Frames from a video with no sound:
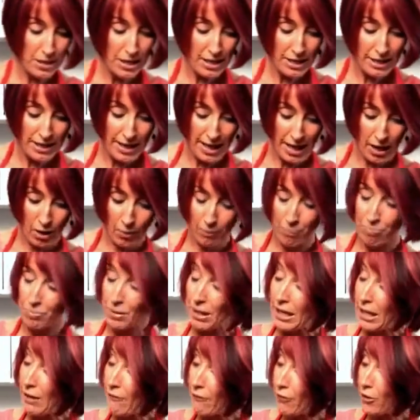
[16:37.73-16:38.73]
Now,
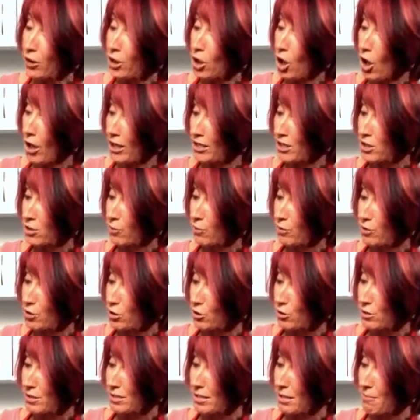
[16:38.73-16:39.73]
if you'd like to
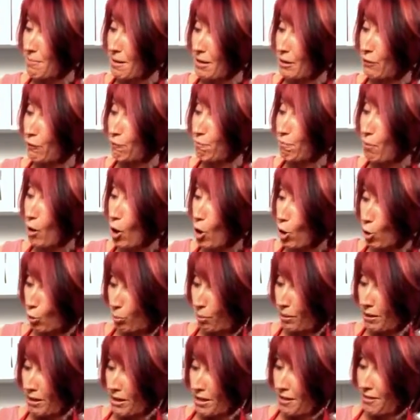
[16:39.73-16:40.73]
reduce the amount of pulp
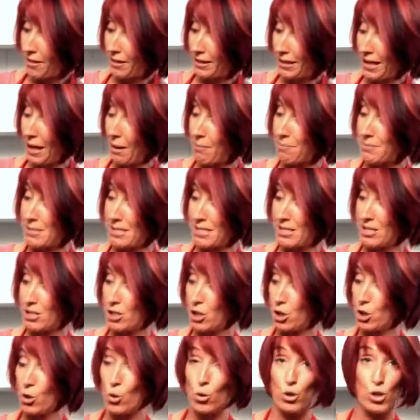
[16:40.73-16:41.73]
that comes into
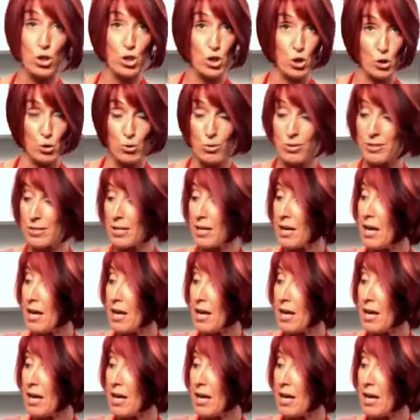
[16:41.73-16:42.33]
your juice,